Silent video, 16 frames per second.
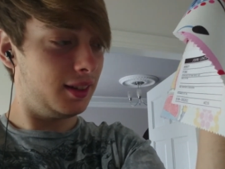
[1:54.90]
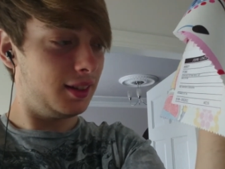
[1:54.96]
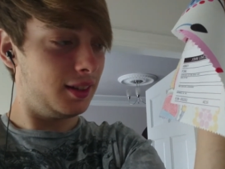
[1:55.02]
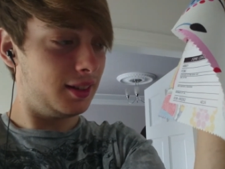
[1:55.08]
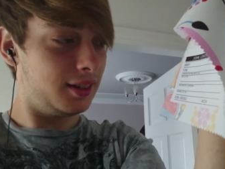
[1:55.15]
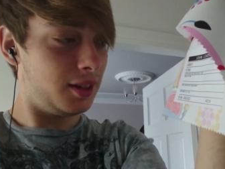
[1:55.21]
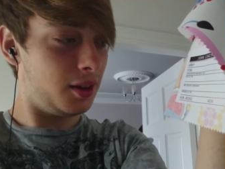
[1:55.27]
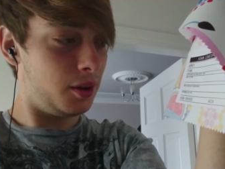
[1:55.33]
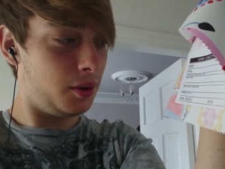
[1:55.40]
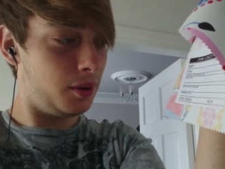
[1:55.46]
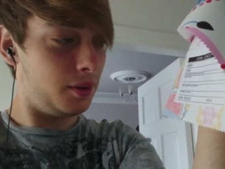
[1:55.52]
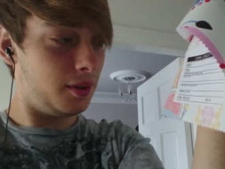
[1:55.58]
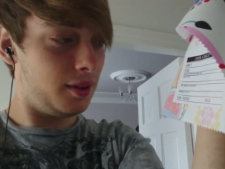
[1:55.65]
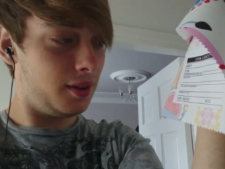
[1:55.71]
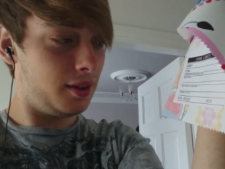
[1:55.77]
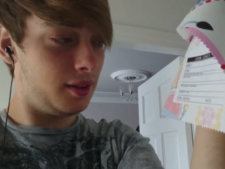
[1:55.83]
So
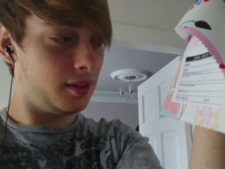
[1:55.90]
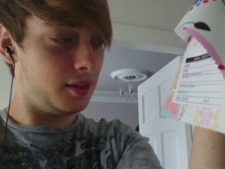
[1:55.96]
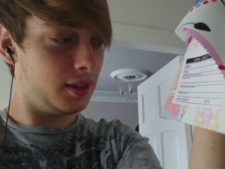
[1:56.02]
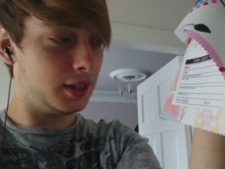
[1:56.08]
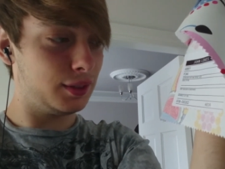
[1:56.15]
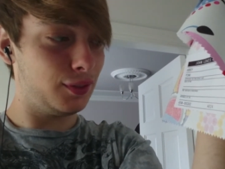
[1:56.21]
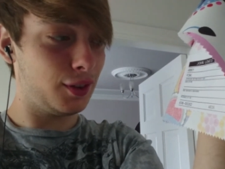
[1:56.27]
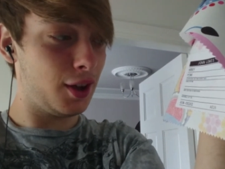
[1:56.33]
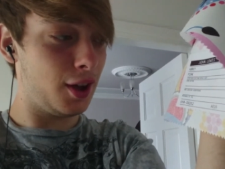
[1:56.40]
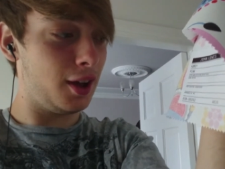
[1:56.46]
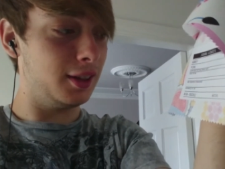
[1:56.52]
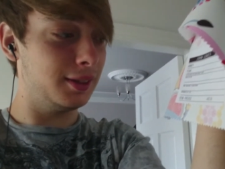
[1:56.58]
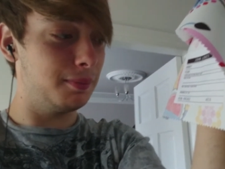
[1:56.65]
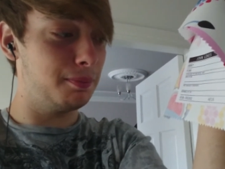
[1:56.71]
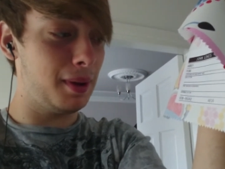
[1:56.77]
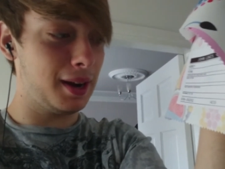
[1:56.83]
it's for curtains
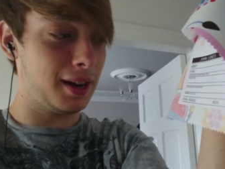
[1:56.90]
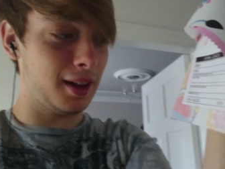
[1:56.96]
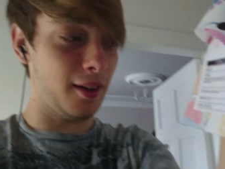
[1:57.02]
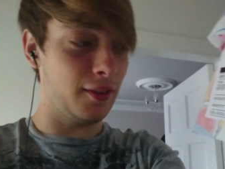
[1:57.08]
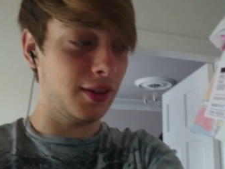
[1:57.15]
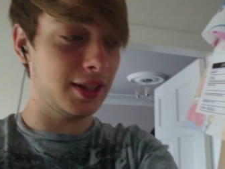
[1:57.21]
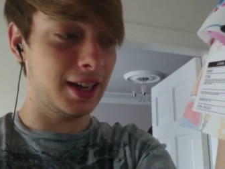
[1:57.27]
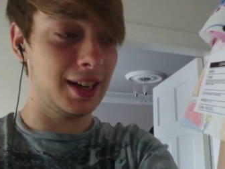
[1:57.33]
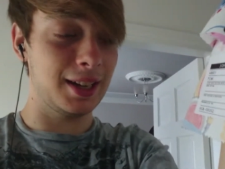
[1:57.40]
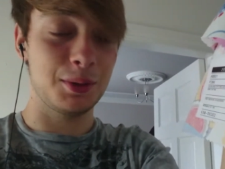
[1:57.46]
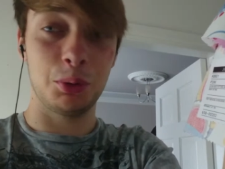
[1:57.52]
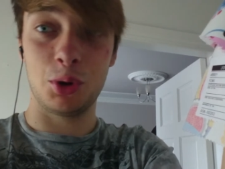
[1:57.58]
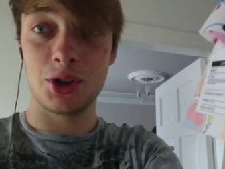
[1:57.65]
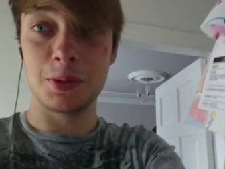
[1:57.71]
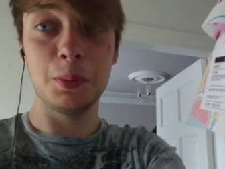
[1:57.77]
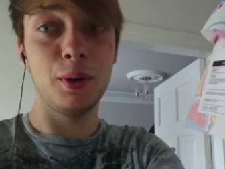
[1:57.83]
and bed covers and it's
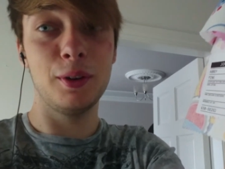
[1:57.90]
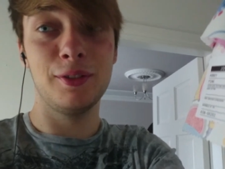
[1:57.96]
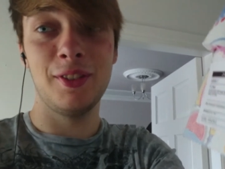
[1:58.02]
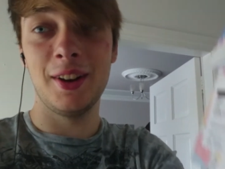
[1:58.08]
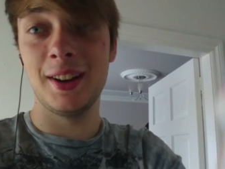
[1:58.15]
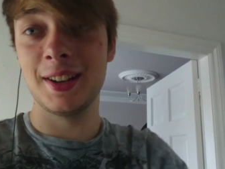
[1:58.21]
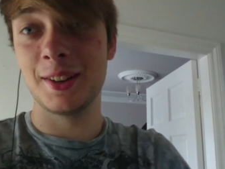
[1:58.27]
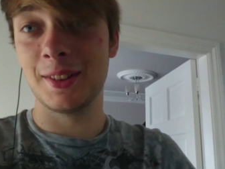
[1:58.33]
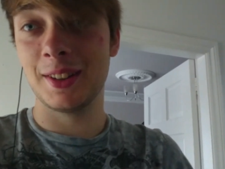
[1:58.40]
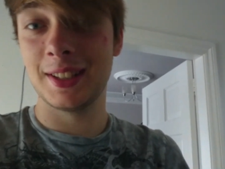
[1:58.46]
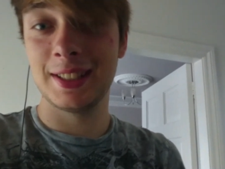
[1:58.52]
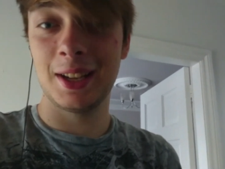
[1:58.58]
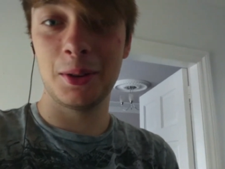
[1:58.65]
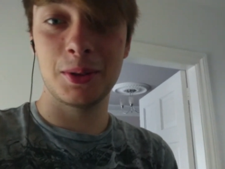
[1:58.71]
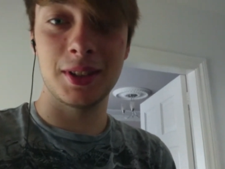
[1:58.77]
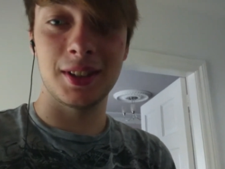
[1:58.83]
washable at 30 degrees
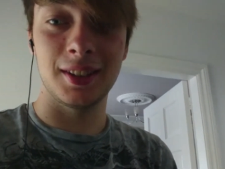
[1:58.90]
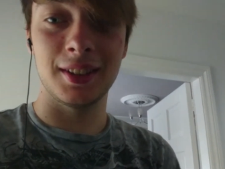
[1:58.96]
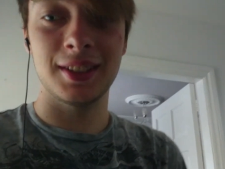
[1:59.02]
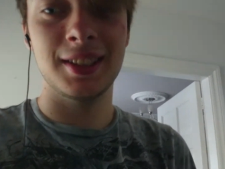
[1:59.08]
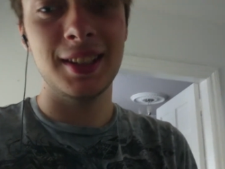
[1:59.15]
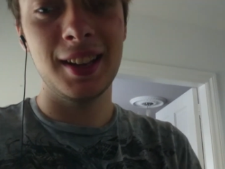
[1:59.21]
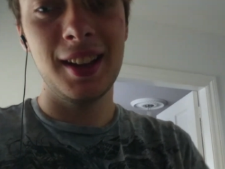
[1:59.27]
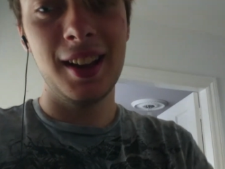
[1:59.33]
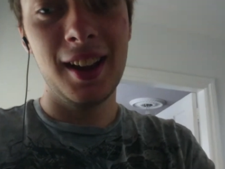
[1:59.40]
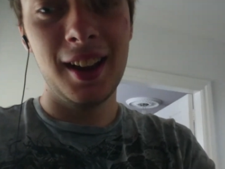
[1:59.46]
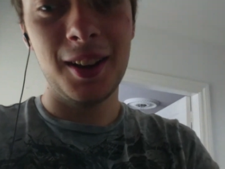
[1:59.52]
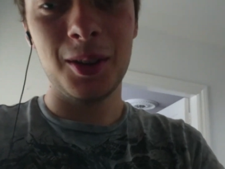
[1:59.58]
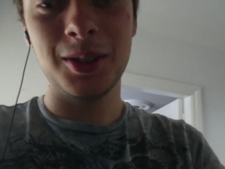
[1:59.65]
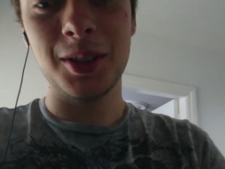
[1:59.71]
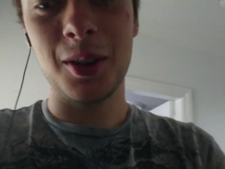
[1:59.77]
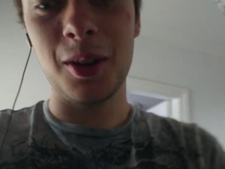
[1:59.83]
Celsius. I
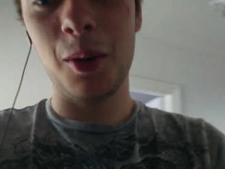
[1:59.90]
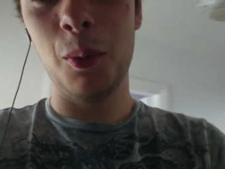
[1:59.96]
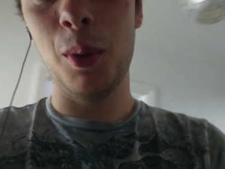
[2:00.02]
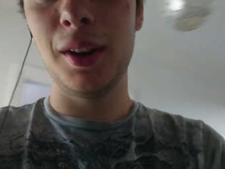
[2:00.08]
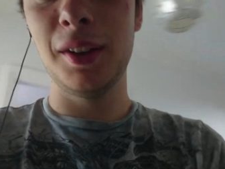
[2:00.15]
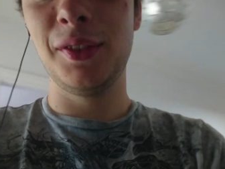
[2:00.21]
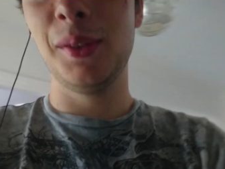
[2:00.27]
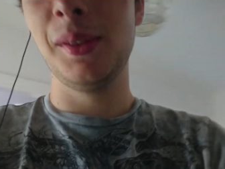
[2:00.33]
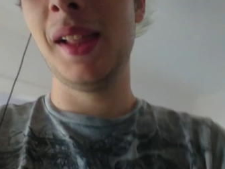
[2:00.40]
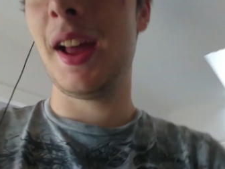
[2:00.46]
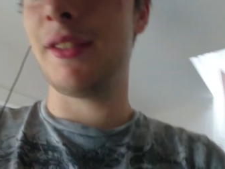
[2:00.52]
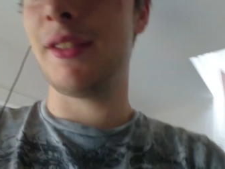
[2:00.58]
also got a wonderful letter